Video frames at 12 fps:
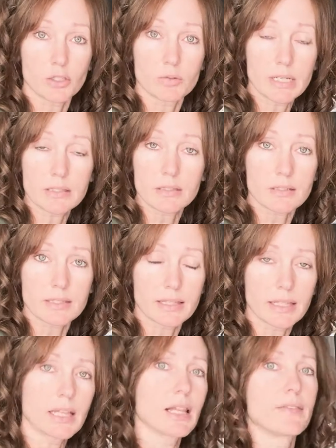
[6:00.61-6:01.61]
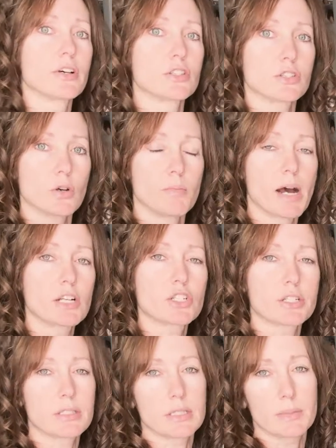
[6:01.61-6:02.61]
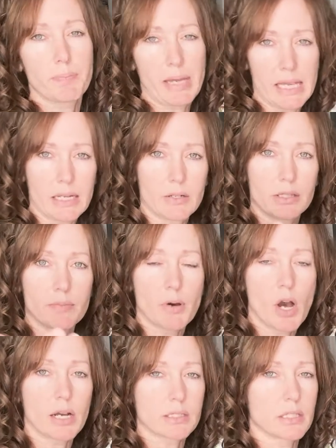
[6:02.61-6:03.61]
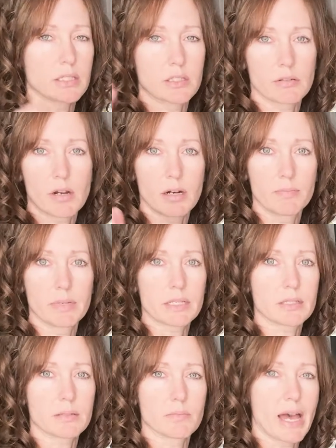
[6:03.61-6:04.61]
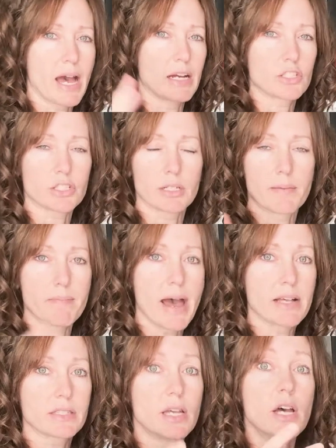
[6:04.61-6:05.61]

utensils that they love so much, because it's a pain in the boxes. They're all mixed, matched, and a mess.